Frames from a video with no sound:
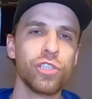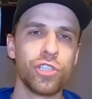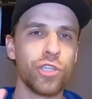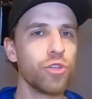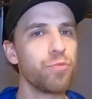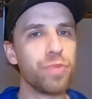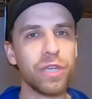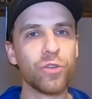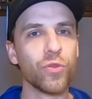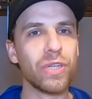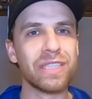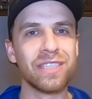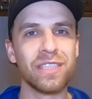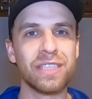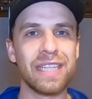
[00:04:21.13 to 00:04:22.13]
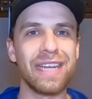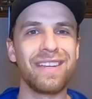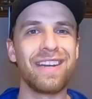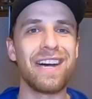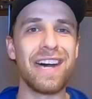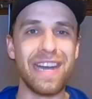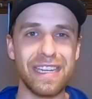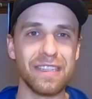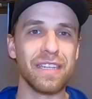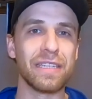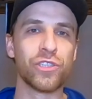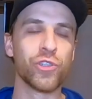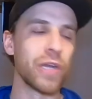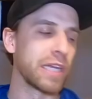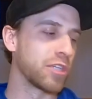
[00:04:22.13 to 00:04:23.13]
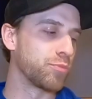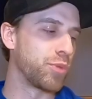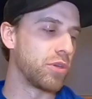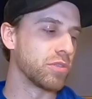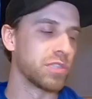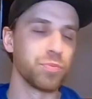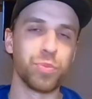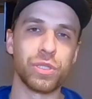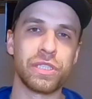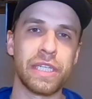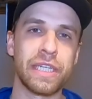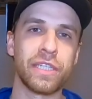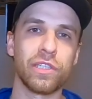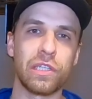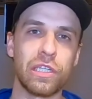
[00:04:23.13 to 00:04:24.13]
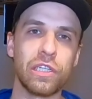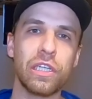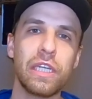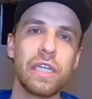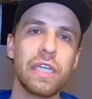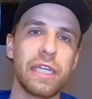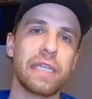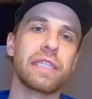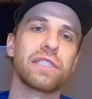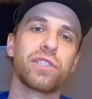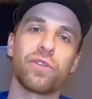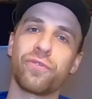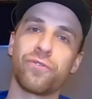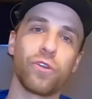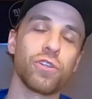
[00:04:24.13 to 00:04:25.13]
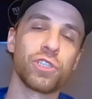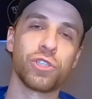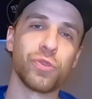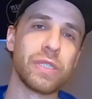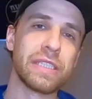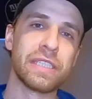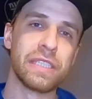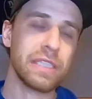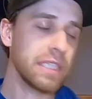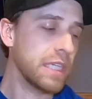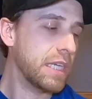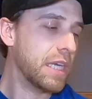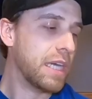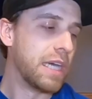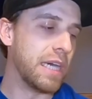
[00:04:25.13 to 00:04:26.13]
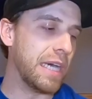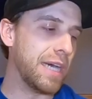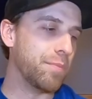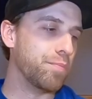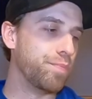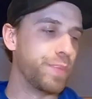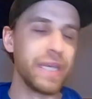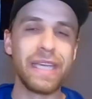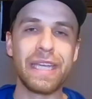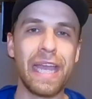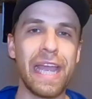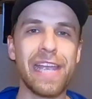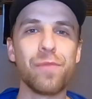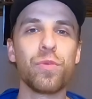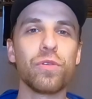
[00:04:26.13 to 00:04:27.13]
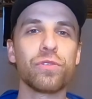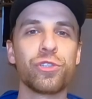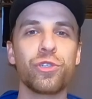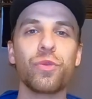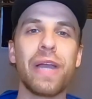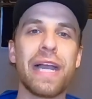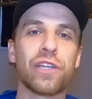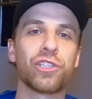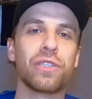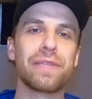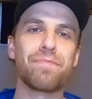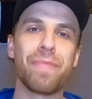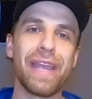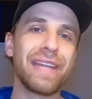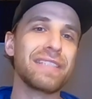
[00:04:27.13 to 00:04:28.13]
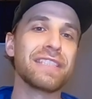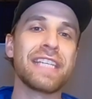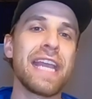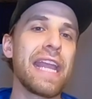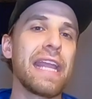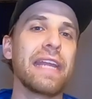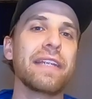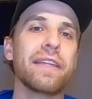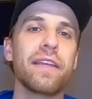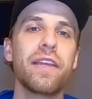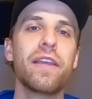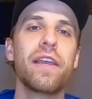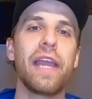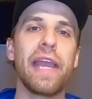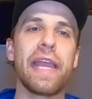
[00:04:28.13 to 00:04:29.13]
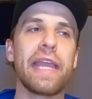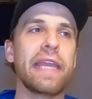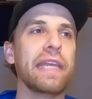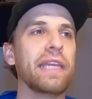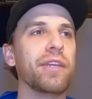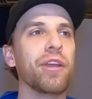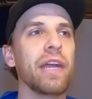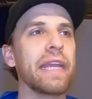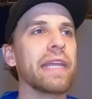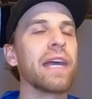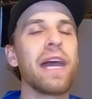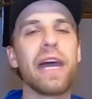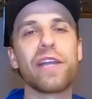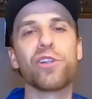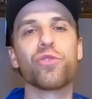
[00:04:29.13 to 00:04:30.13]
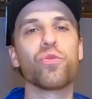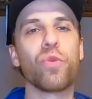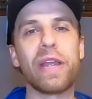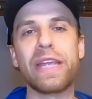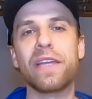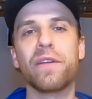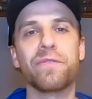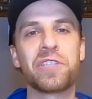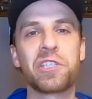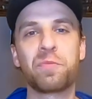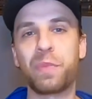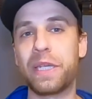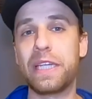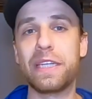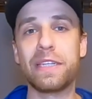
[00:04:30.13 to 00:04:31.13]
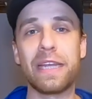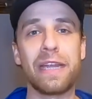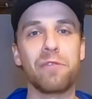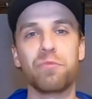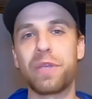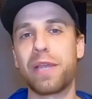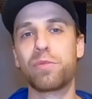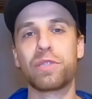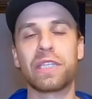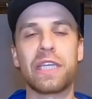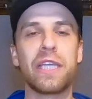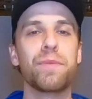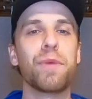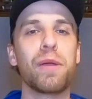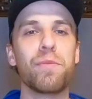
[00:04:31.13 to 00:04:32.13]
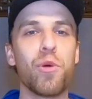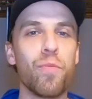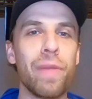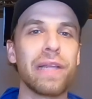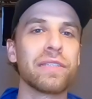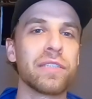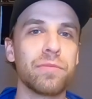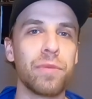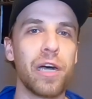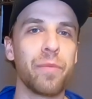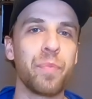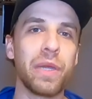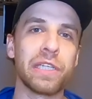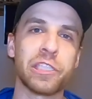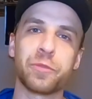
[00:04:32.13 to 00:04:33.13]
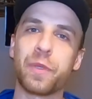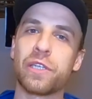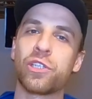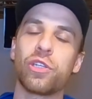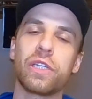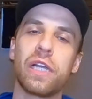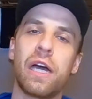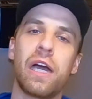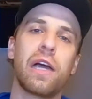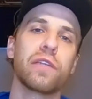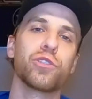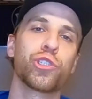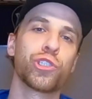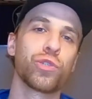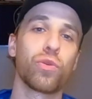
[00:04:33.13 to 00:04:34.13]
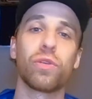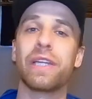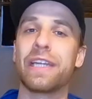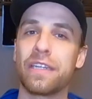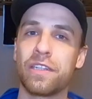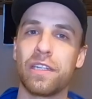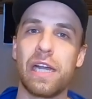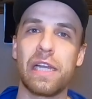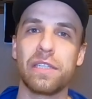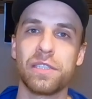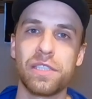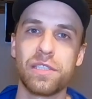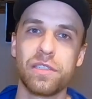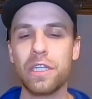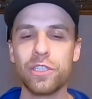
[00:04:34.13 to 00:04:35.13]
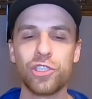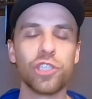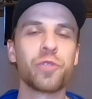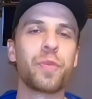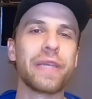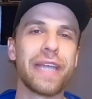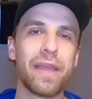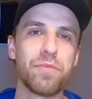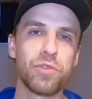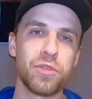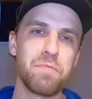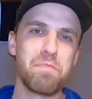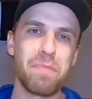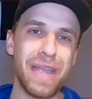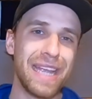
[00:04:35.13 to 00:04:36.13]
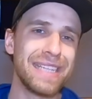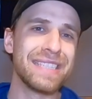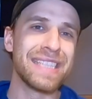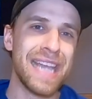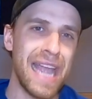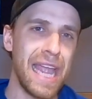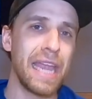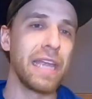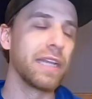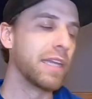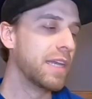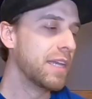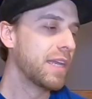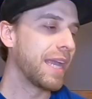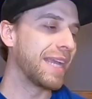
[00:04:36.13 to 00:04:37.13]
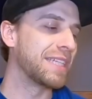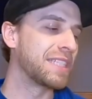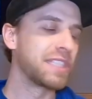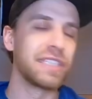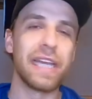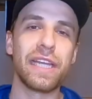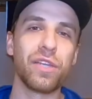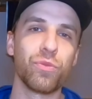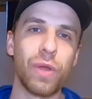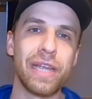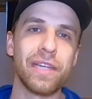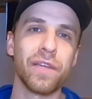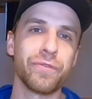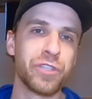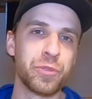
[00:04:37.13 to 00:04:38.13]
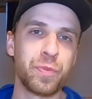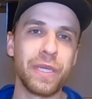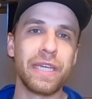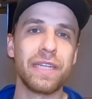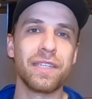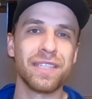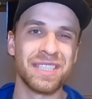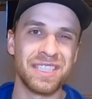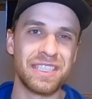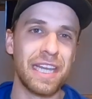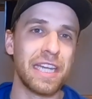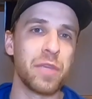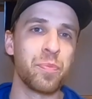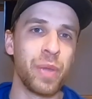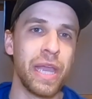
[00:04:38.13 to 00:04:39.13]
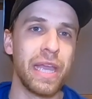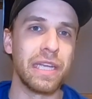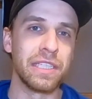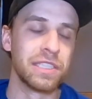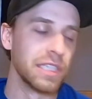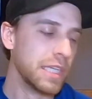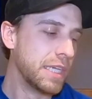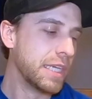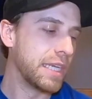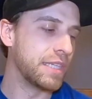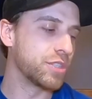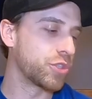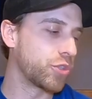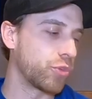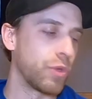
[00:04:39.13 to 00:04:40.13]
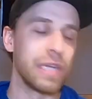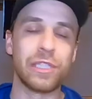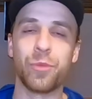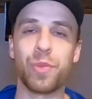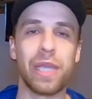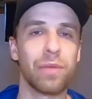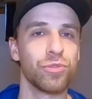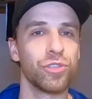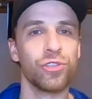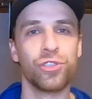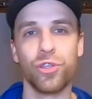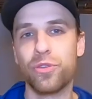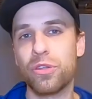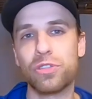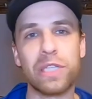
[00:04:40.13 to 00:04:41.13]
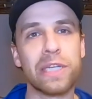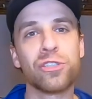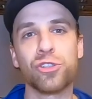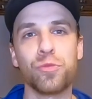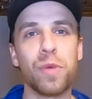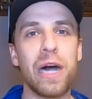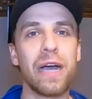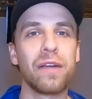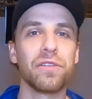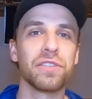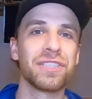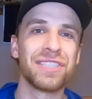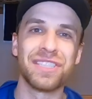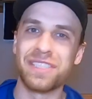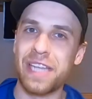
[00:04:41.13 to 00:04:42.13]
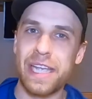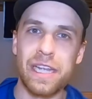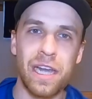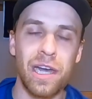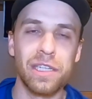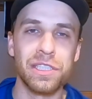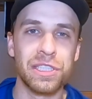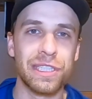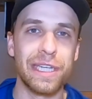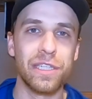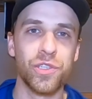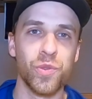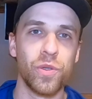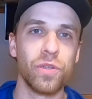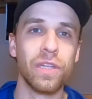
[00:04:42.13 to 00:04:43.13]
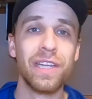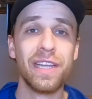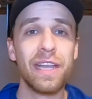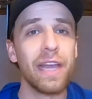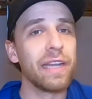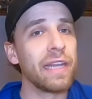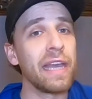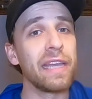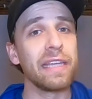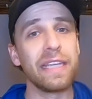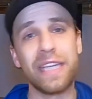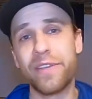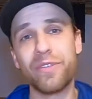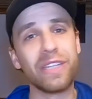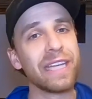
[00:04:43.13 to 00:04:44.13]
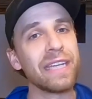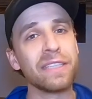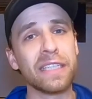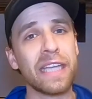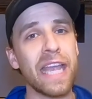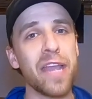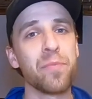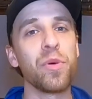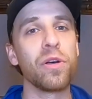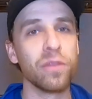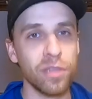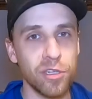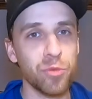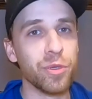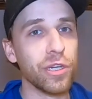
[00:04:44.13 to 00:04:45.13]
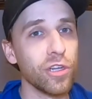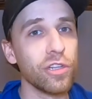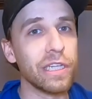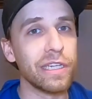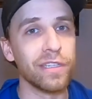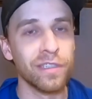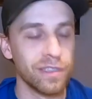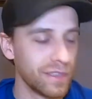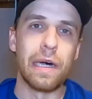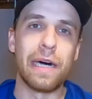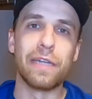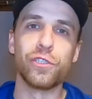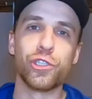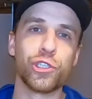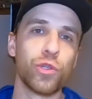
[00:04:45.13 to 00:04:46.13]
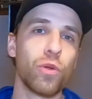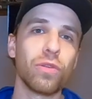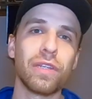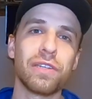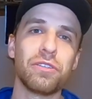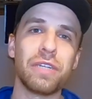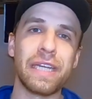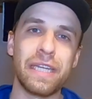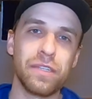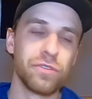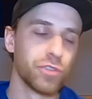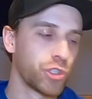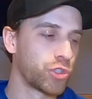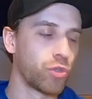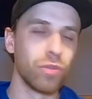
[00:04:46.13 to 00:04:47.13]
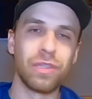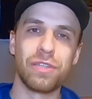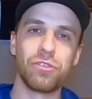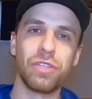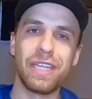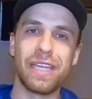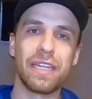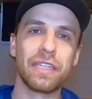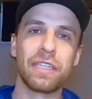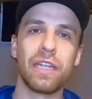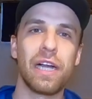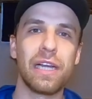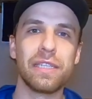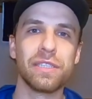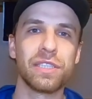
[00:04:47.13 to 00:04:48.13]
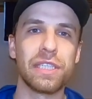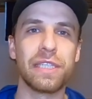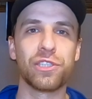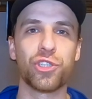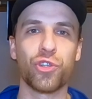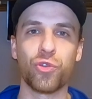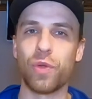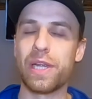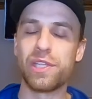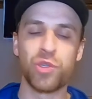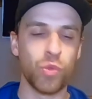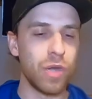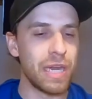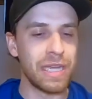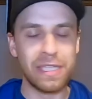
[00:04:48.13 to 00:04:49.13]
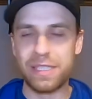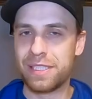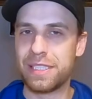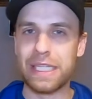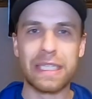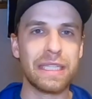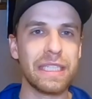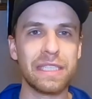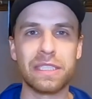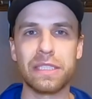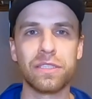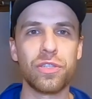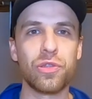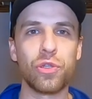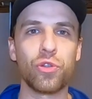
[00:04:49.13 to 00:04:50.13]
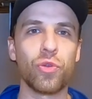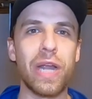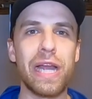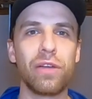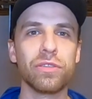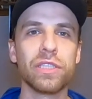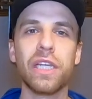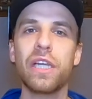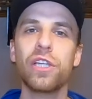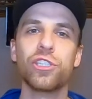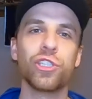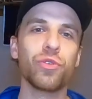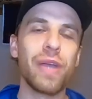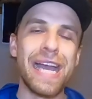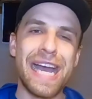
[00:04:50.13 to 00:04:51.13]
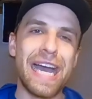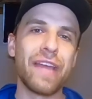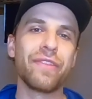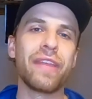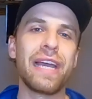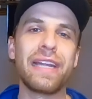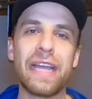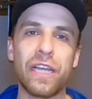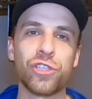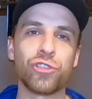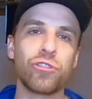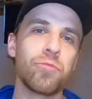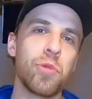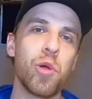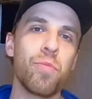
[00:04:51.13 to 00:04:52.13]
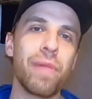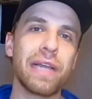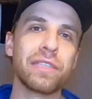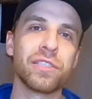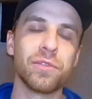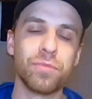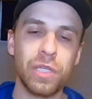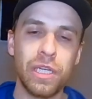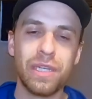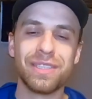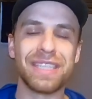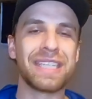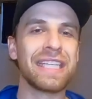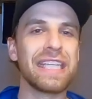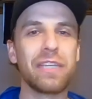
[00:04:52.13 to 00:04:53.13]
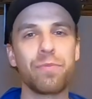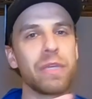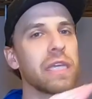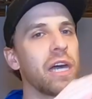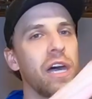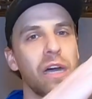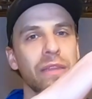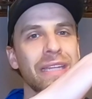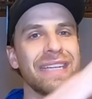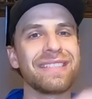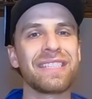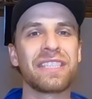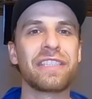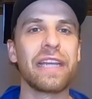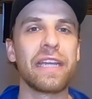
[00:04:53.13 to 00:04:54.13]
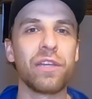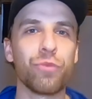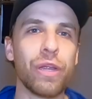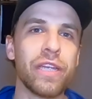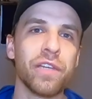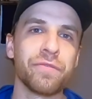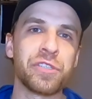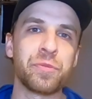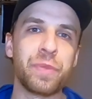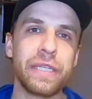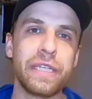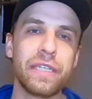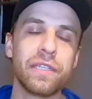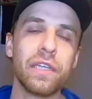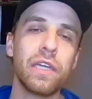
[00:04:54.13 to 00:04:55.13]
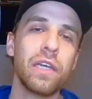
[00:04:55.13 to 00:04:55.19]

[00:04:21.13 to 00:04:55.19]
two big reasons that I like trekking poles in particular is the first reason, um, being able to actually maintain A, a higher rate of speed and be able to keep my momentum up, especially on short inclines. Just being able to maintain a steady rate of speed, a steady pace, is great to be able to do those extra miles, stay on schedule, and hey, even get into camp a little bit earlier. On short little hills, short little inclines, it's great to where I can dig these into the ground to add that extra momentum to keep me on that steady rate of speed